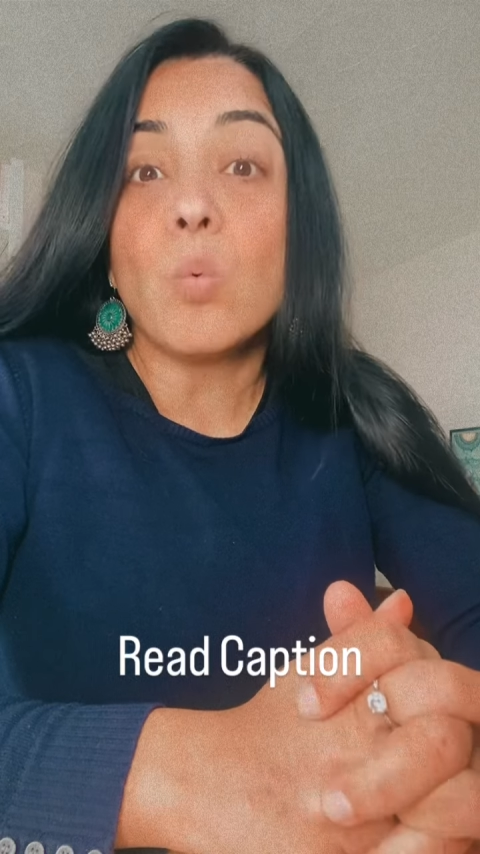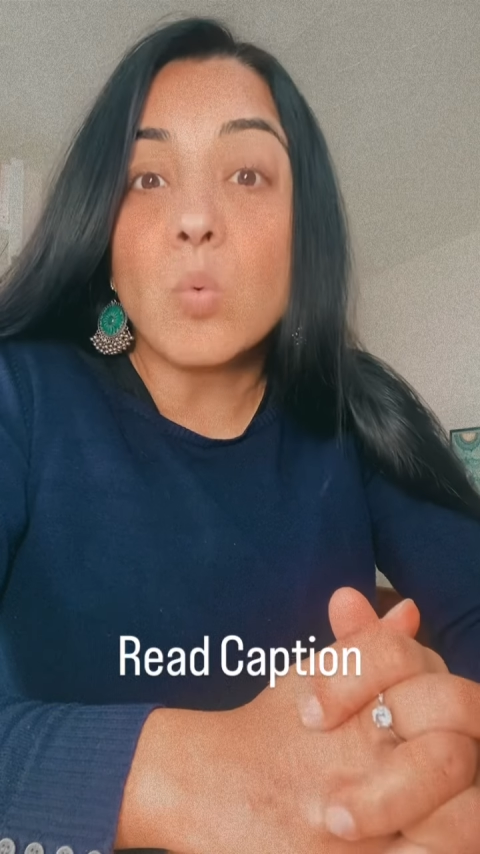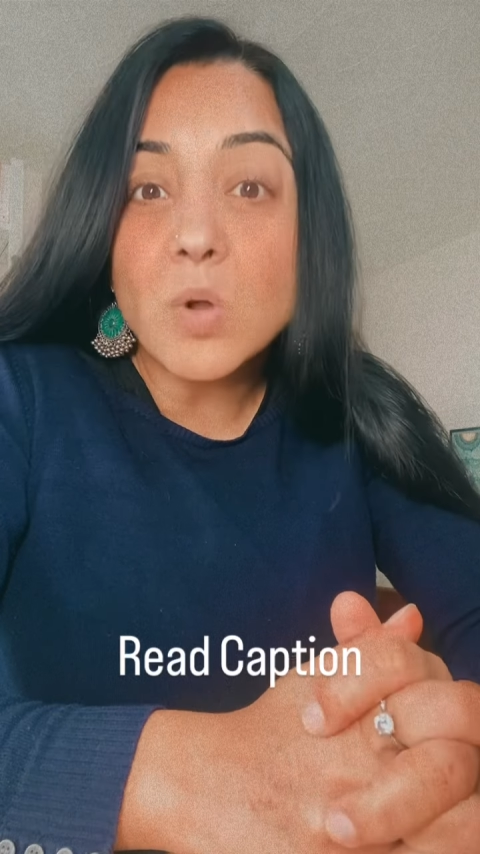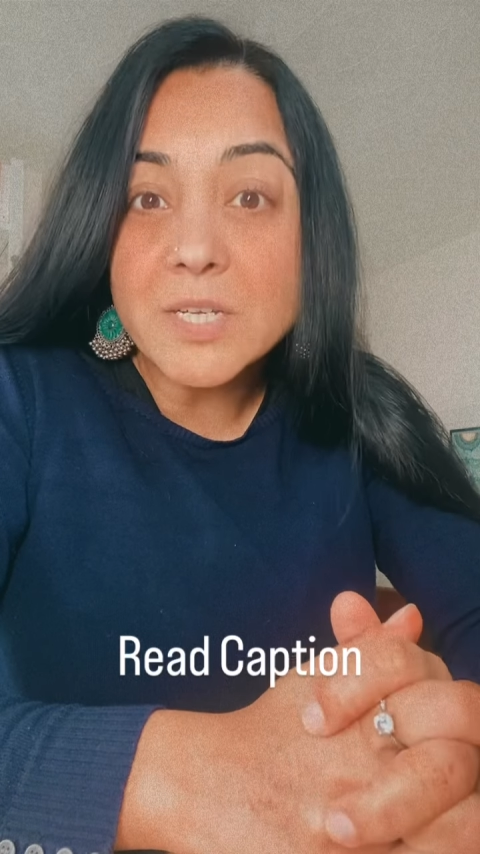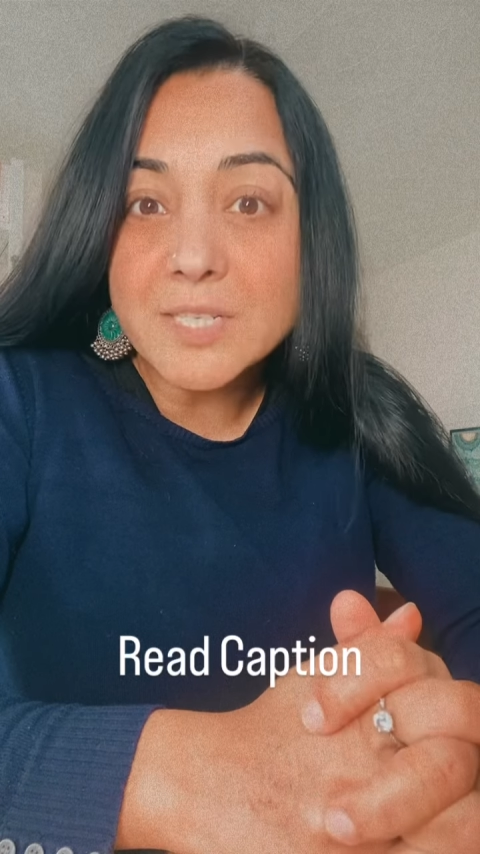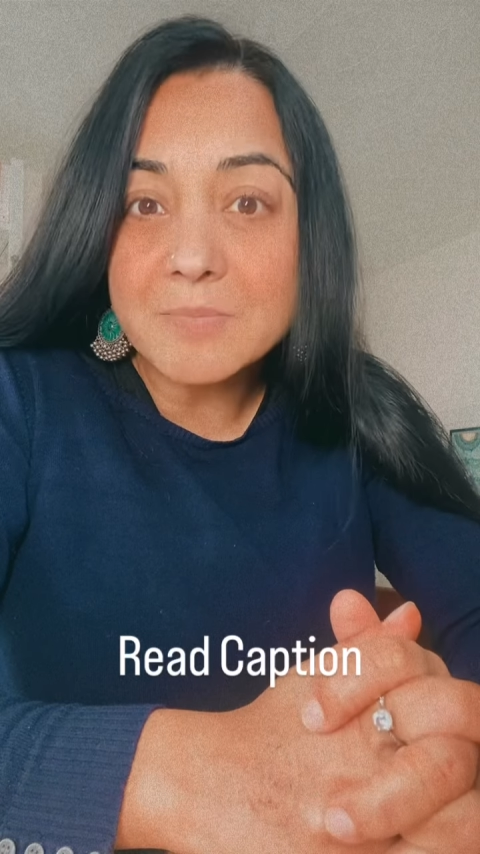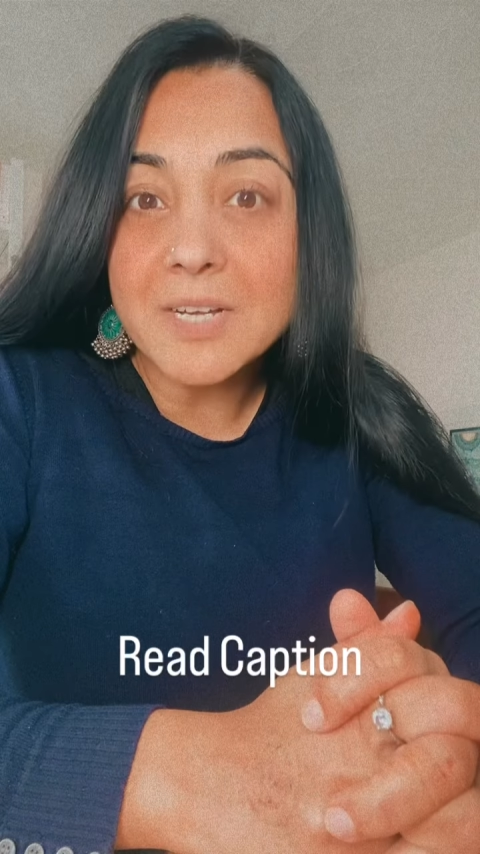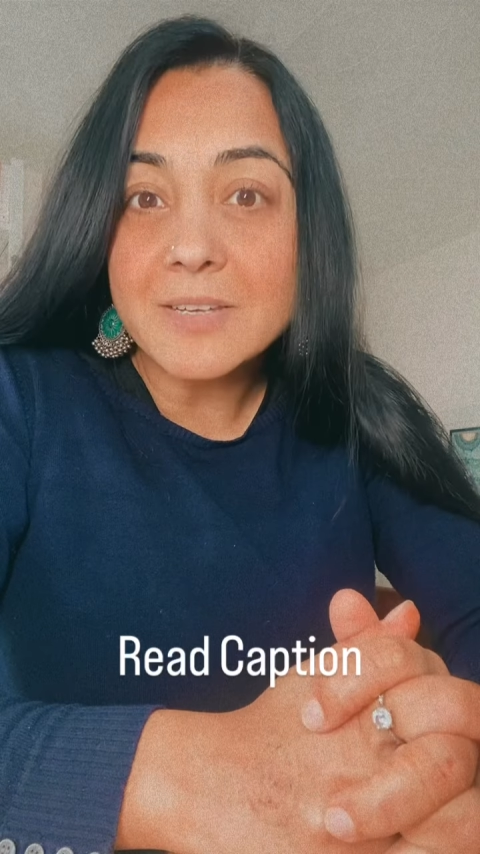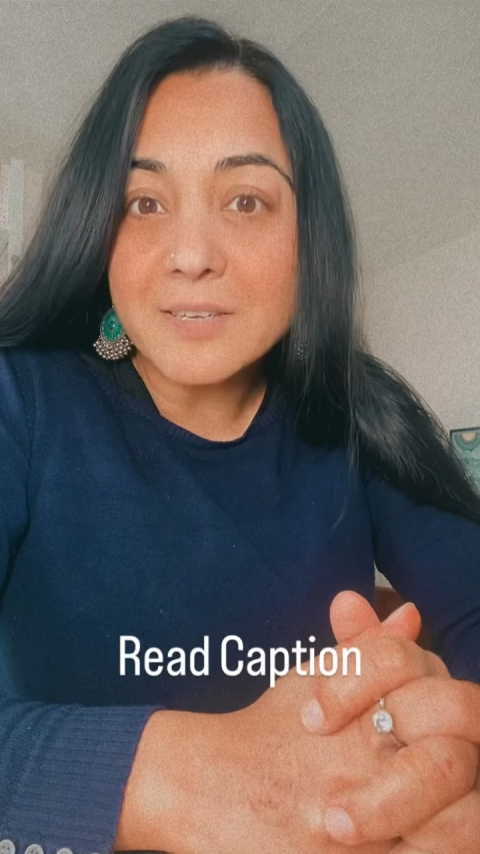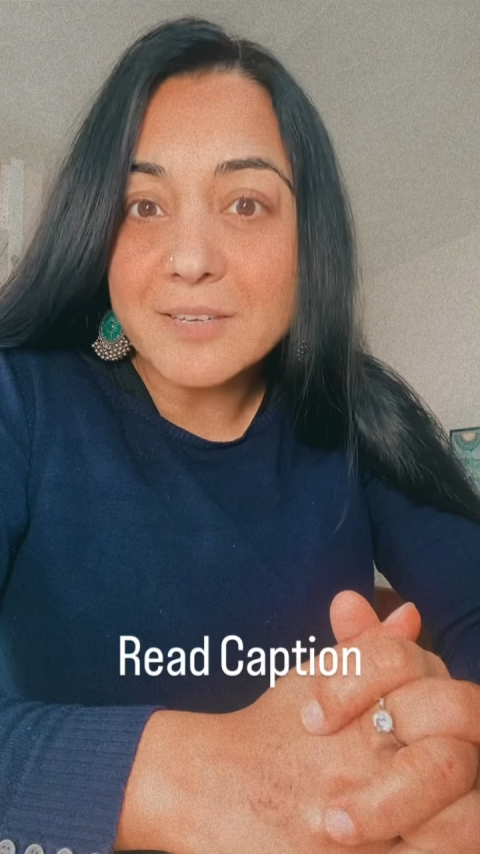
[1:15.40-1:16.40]
what am I
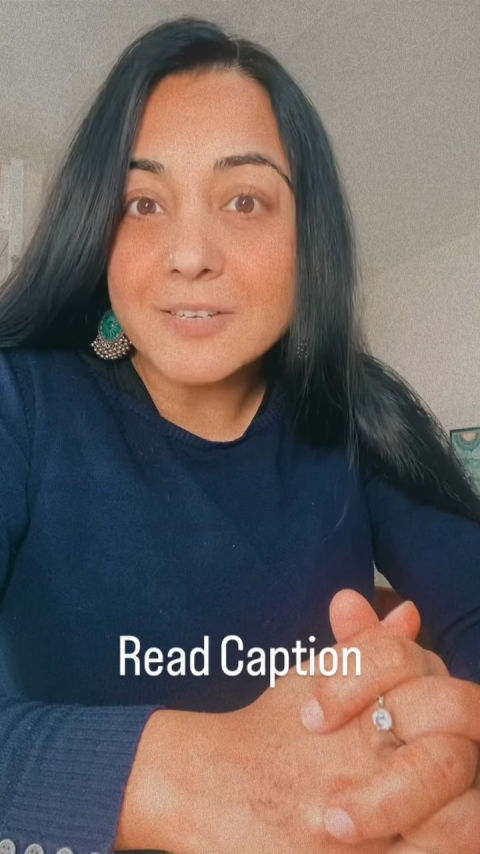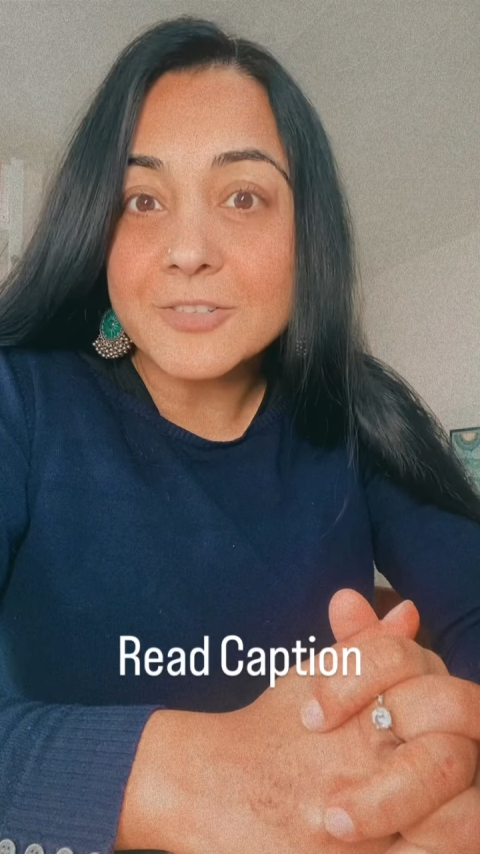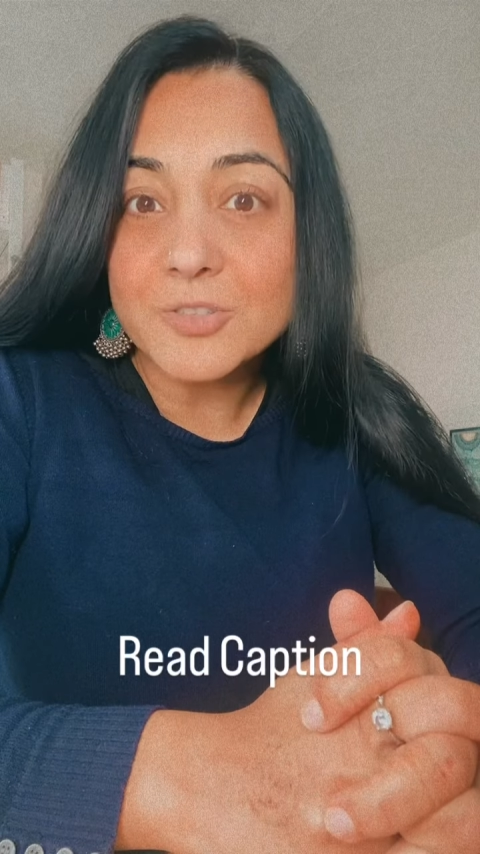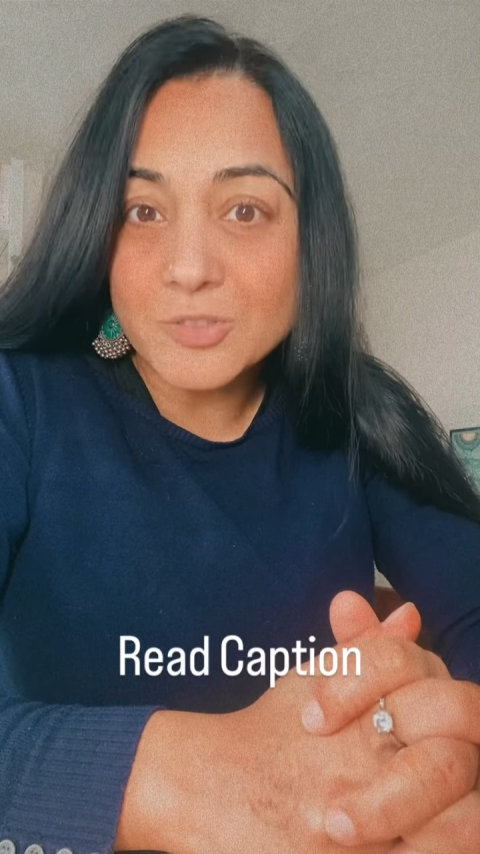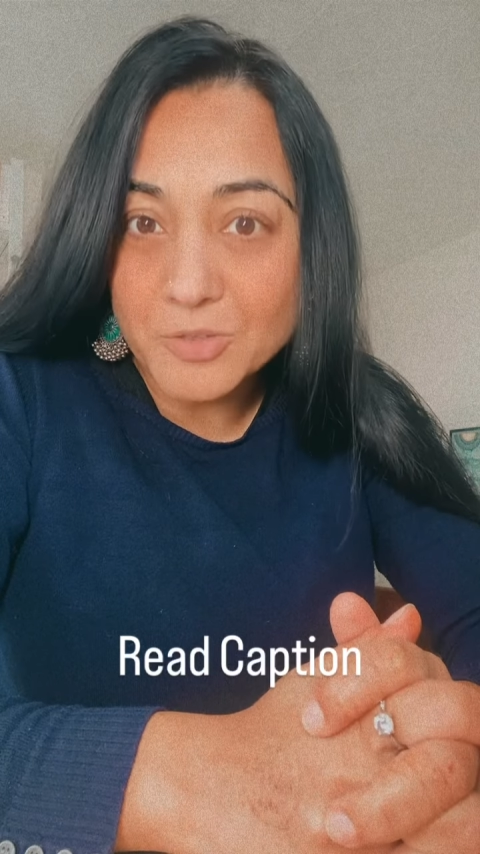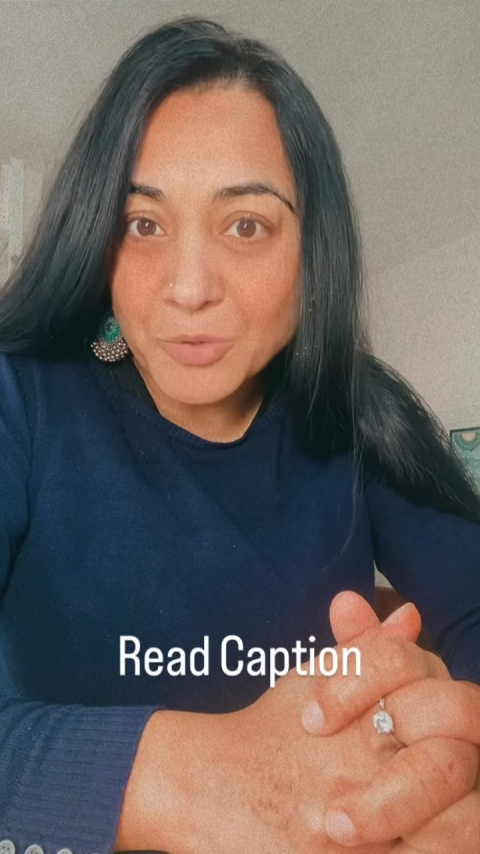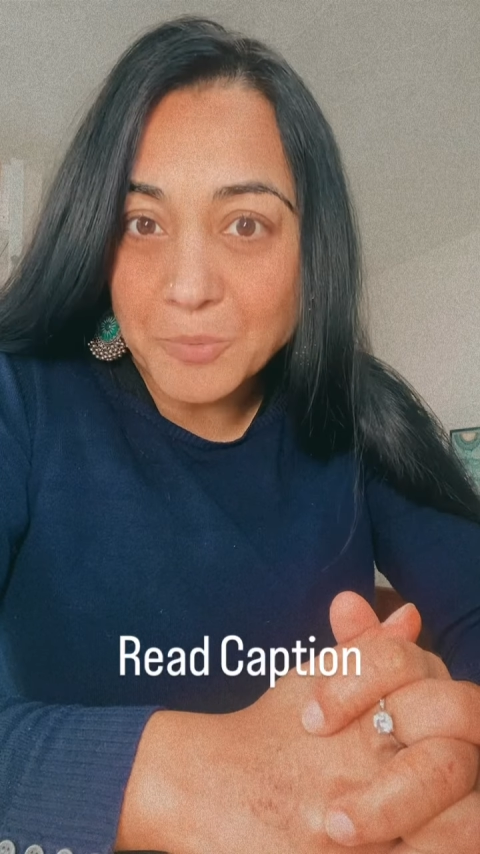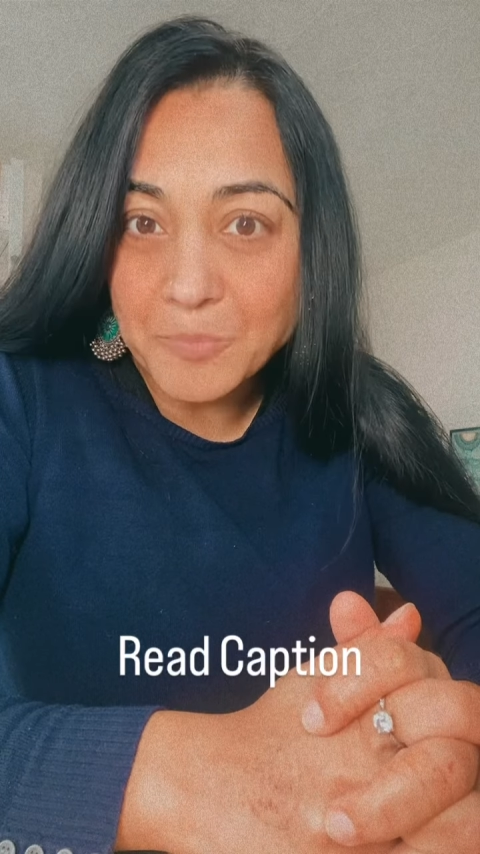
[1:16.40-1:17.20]
here to do?